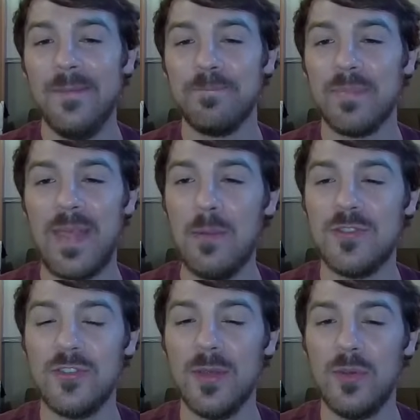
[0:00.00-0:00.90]
that
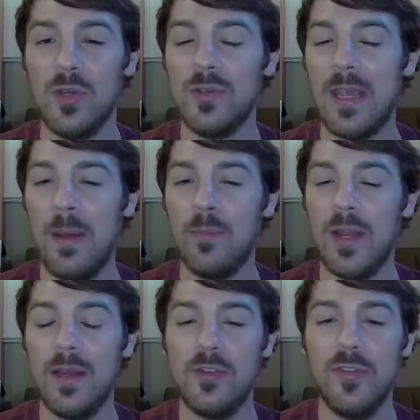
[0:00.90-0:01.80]
was just some good game
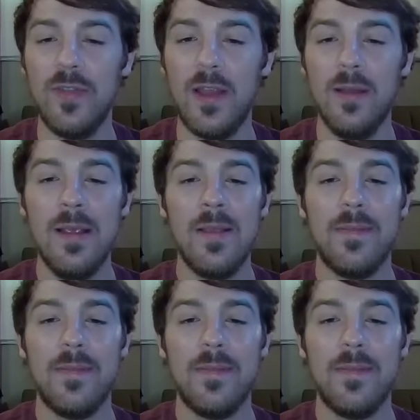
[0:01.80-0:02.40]
recognition there,